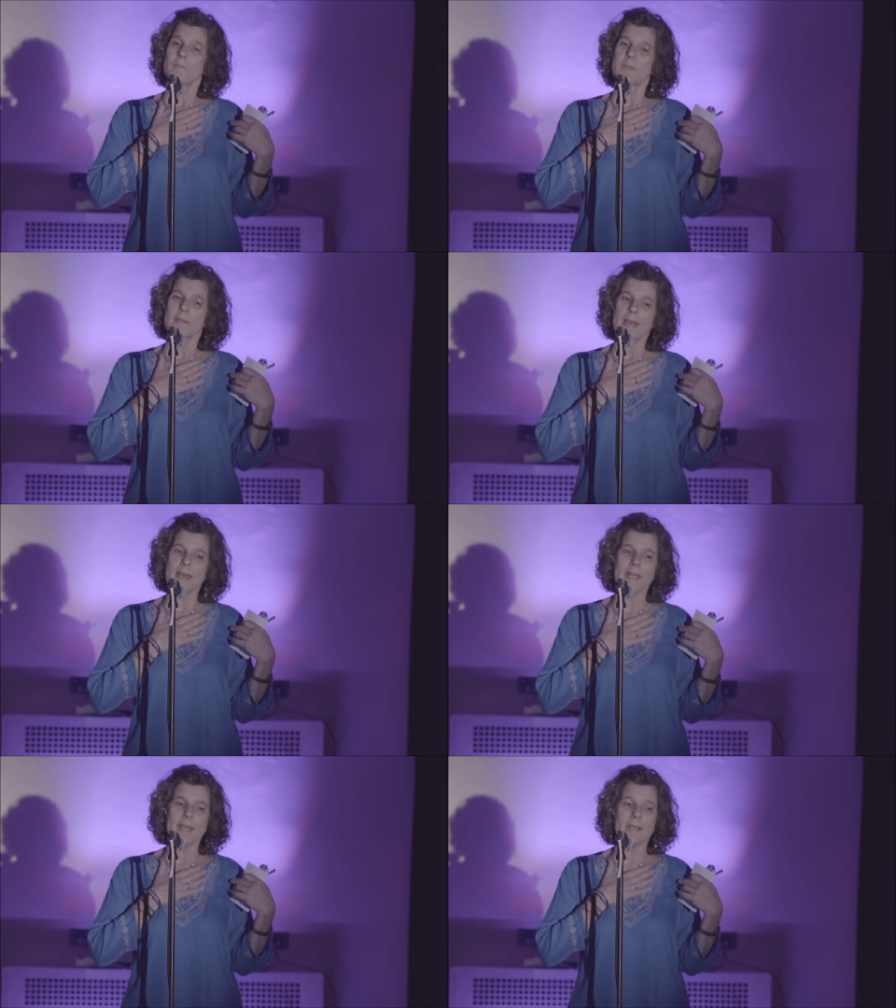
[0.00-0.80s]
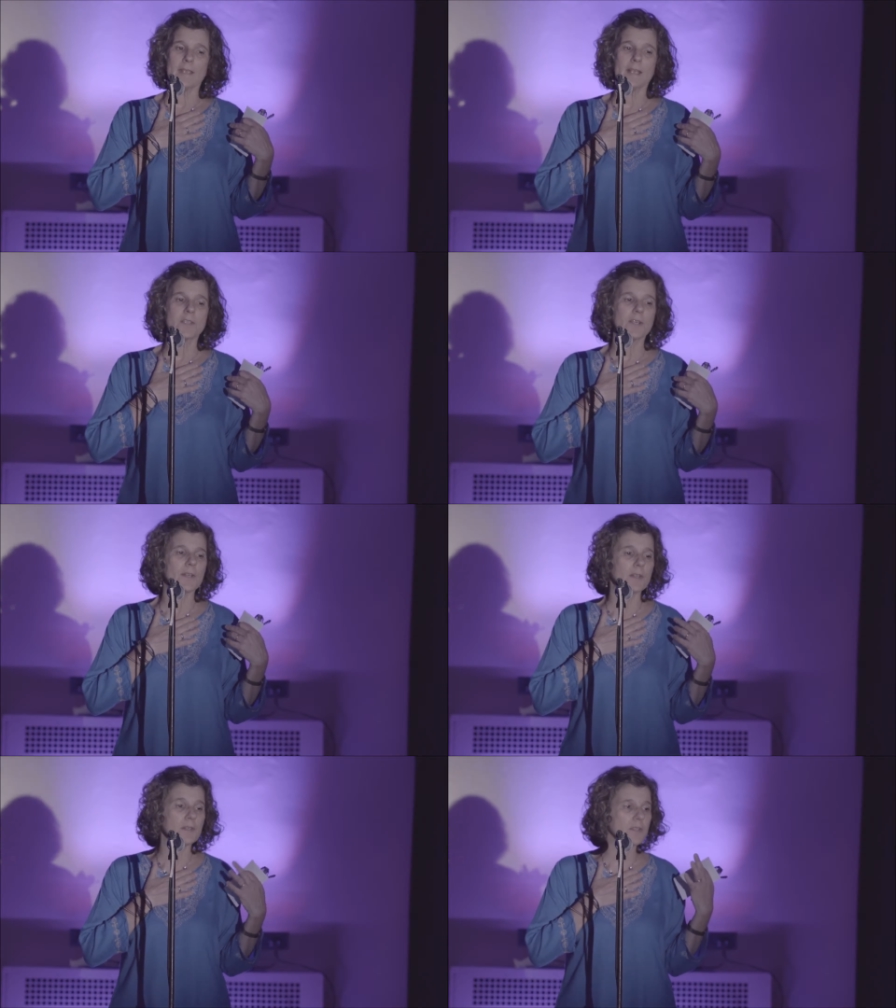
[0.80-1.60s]
To that end, I
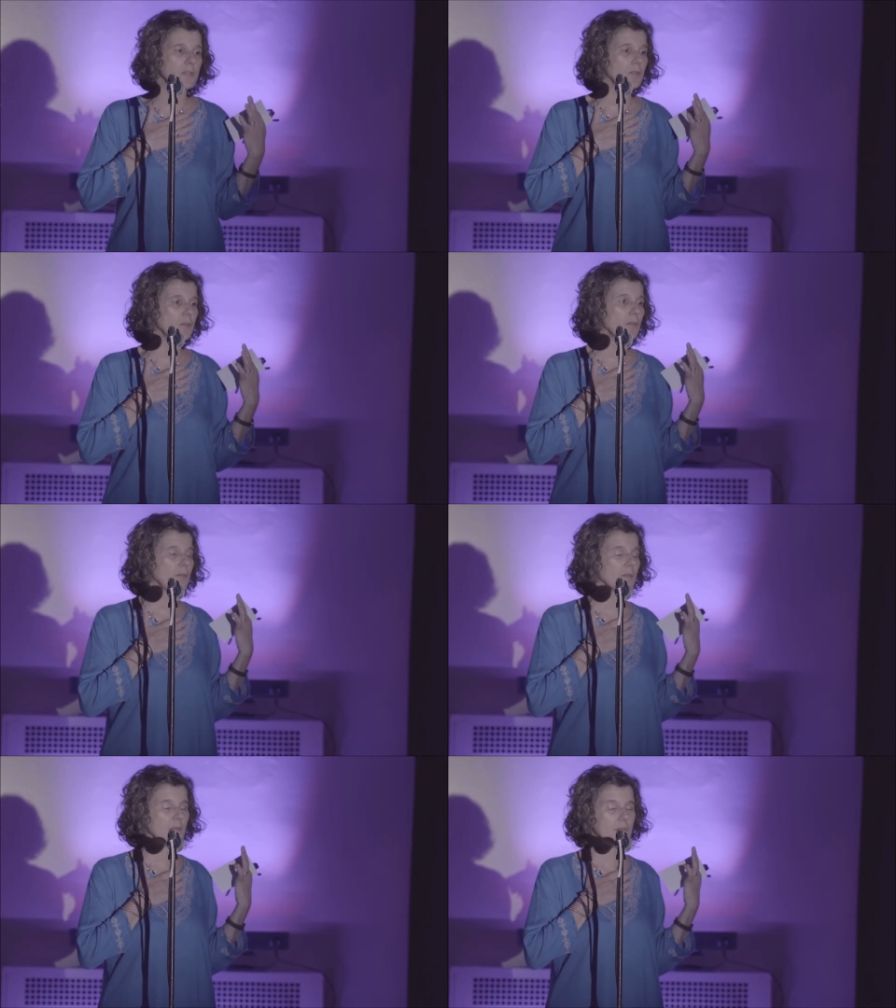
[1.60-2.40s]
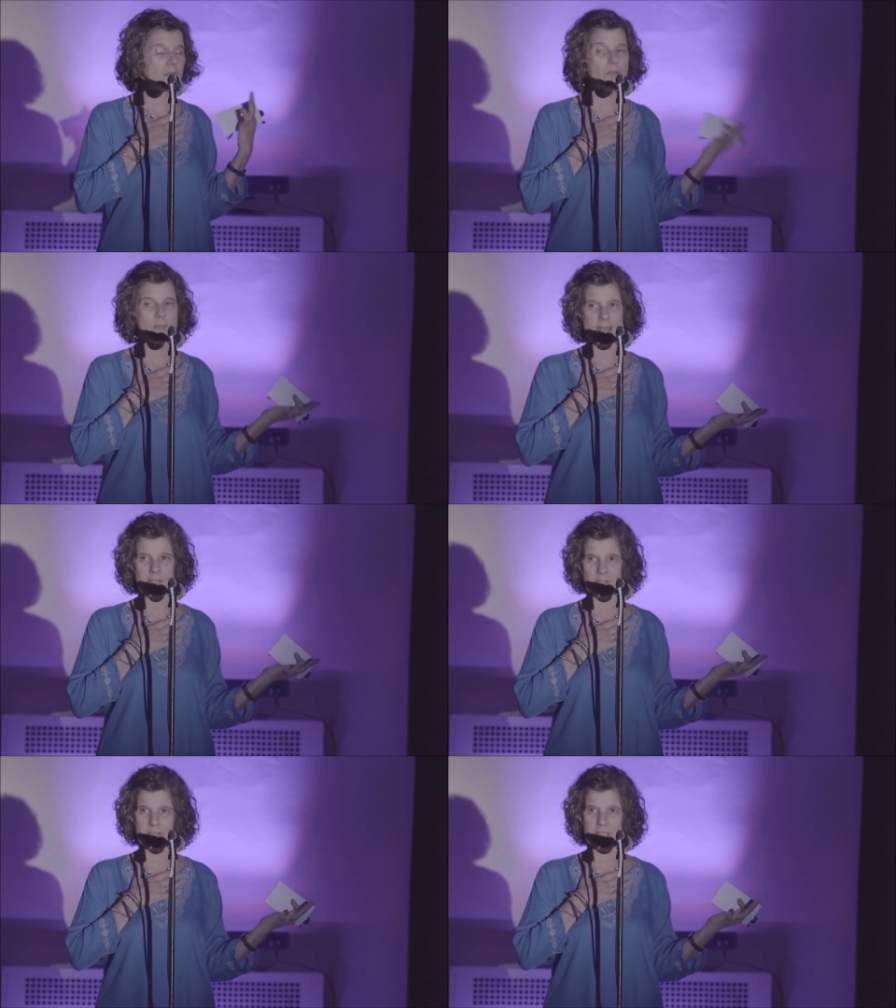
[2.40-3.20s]
turned to the Youth
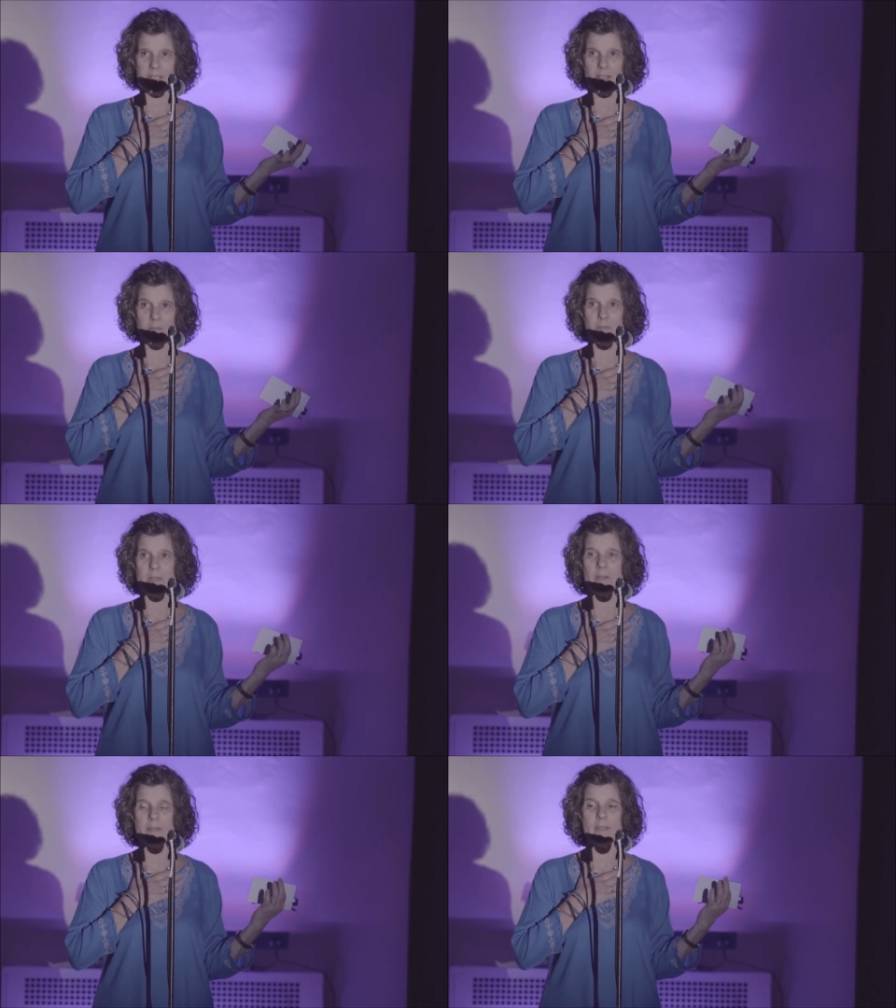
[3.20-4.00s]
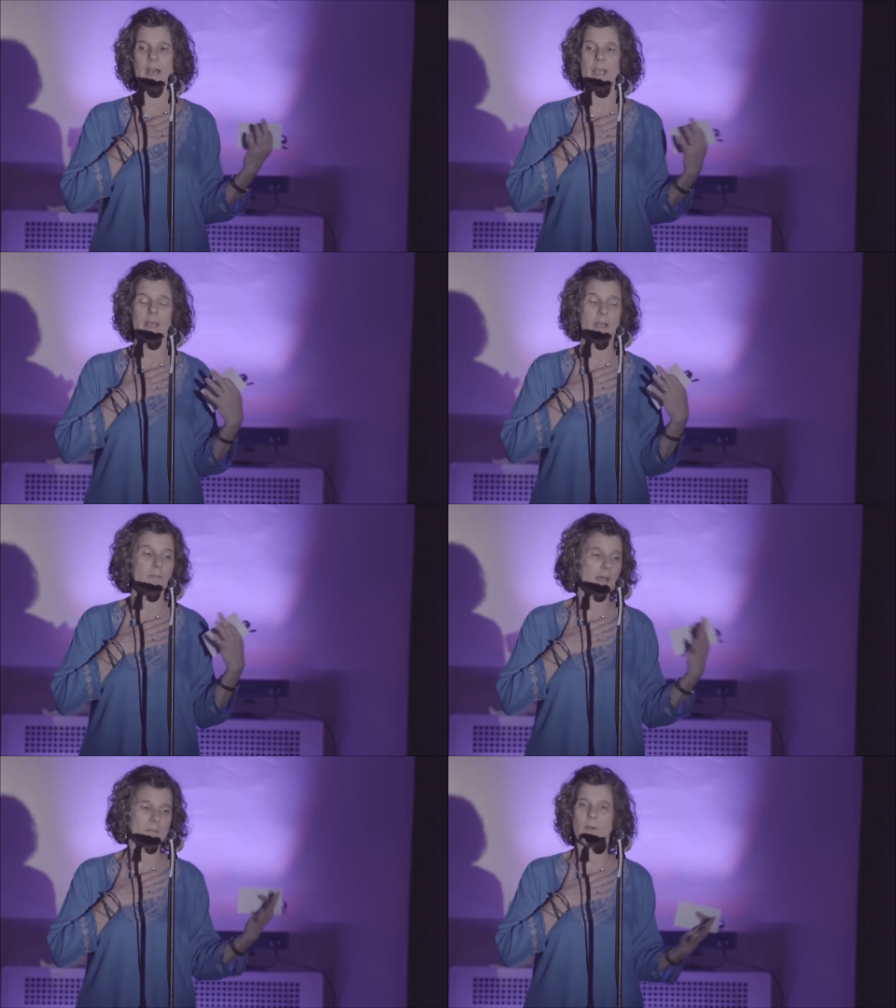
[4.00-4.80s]
Action Team. I'm
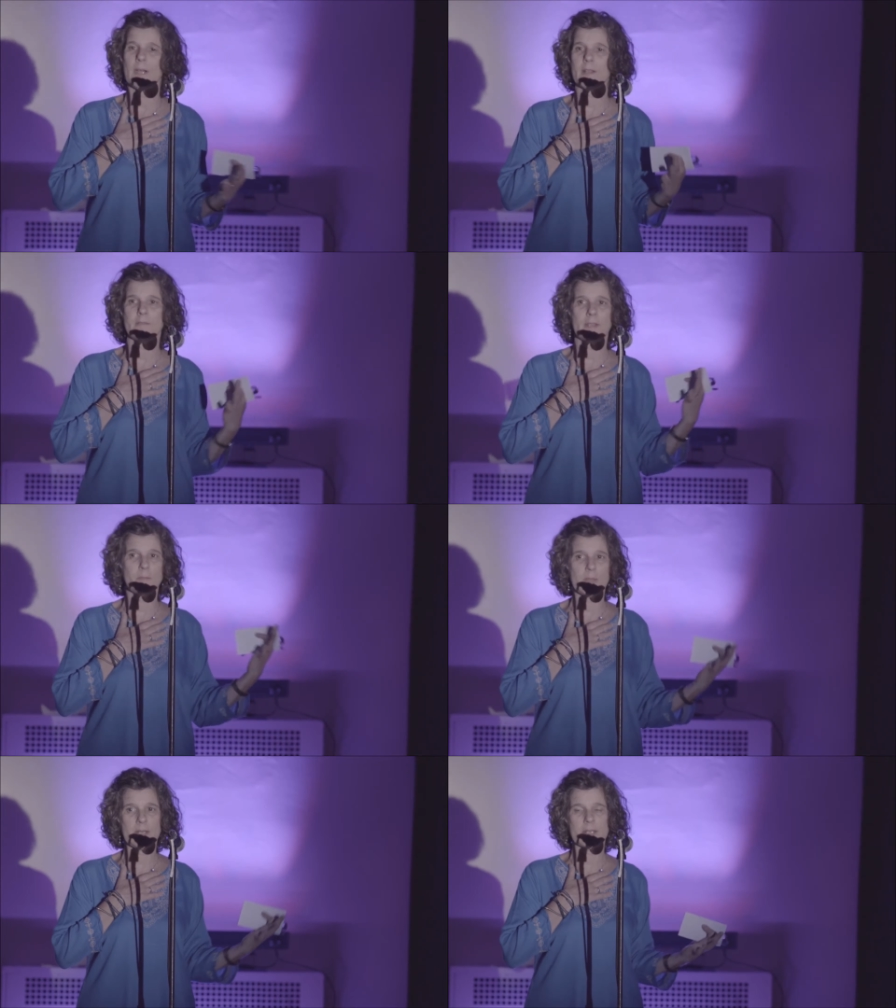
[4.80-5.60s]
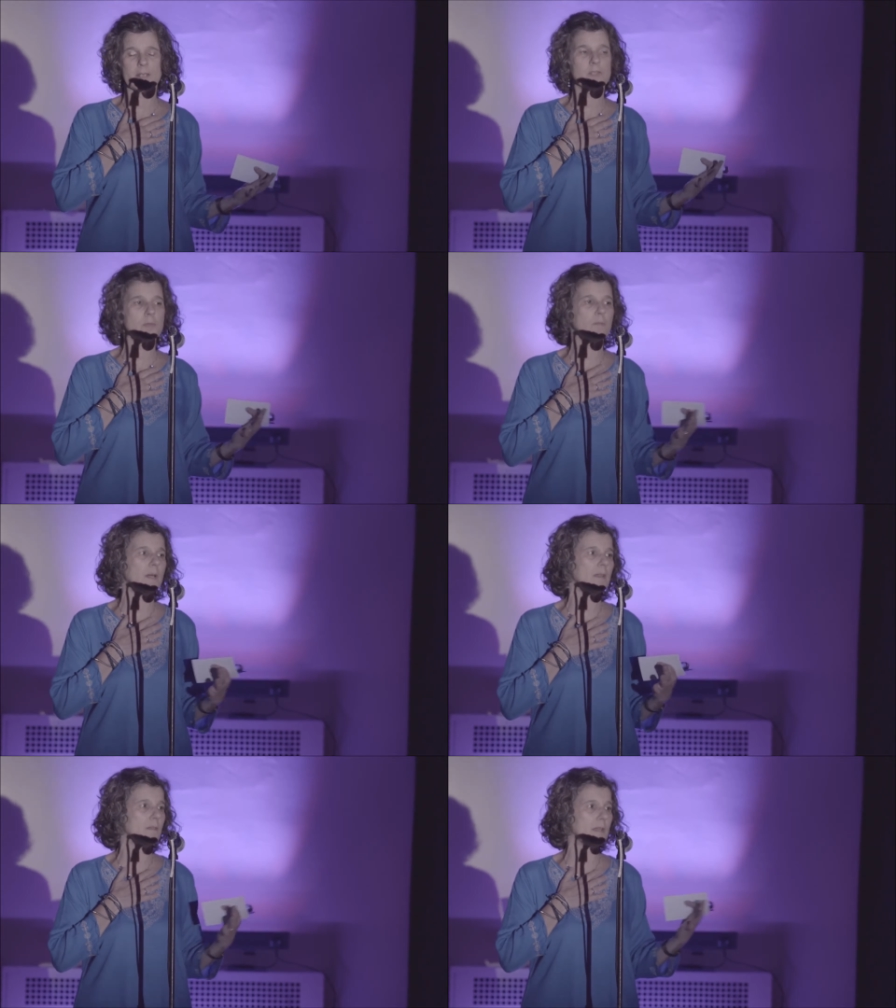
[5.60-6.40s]
not part of their meetings,
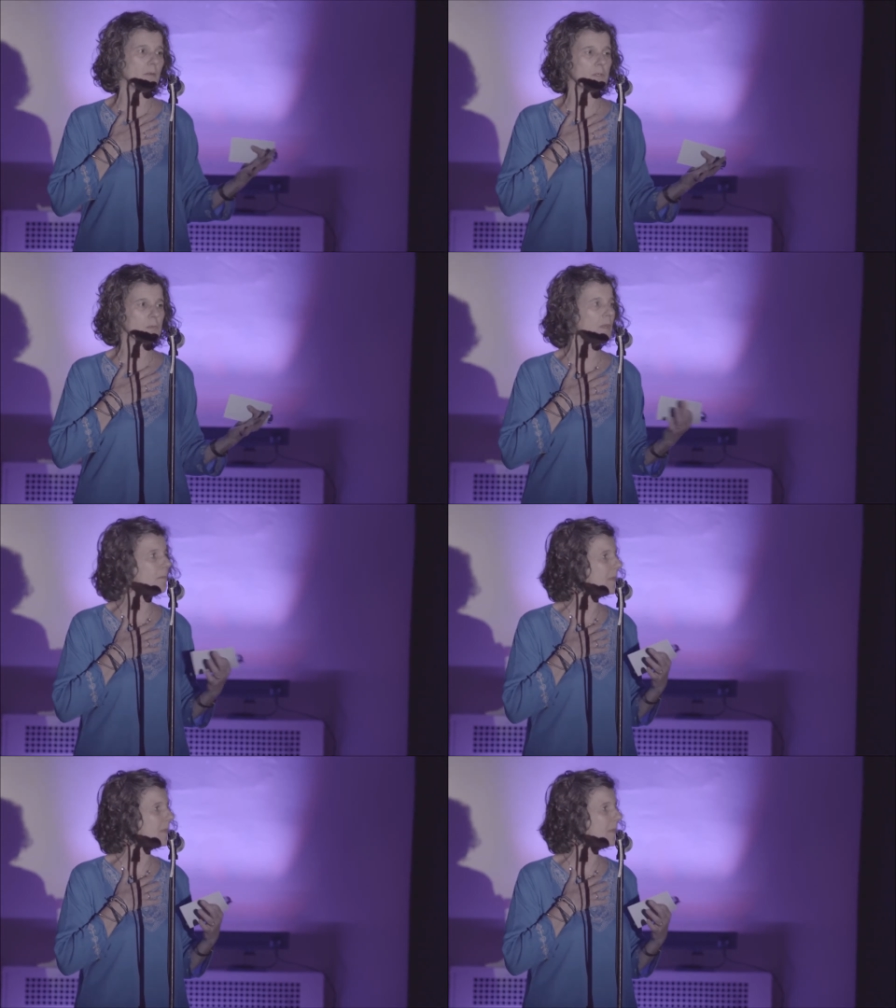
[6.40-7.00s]
but there was one